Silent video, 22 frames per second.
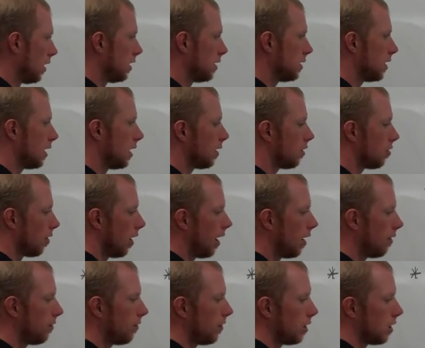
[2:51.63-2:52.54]
is that
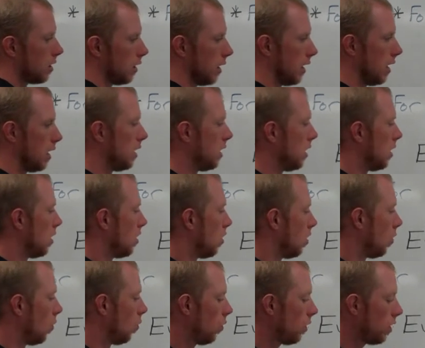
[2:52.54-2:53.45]
graphically
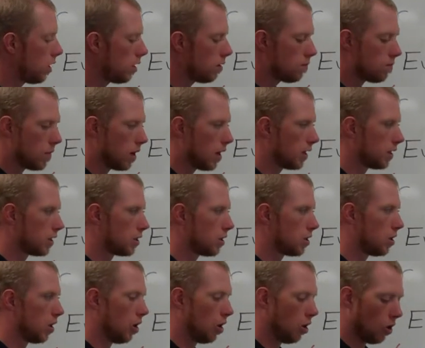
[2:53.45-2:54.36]
we
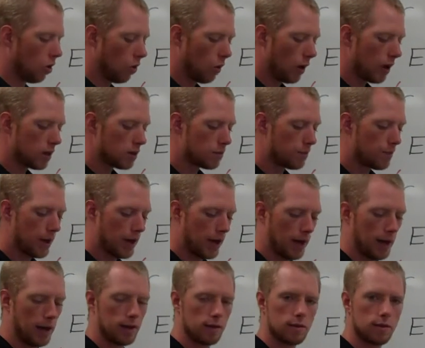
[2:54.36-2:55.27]
must always
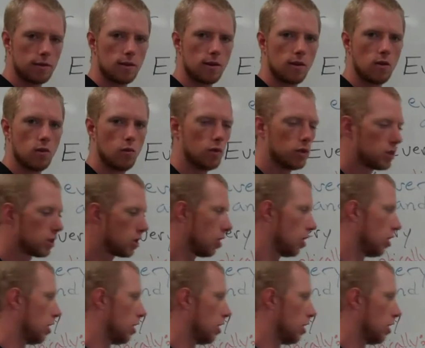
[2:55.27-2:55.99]
pass what's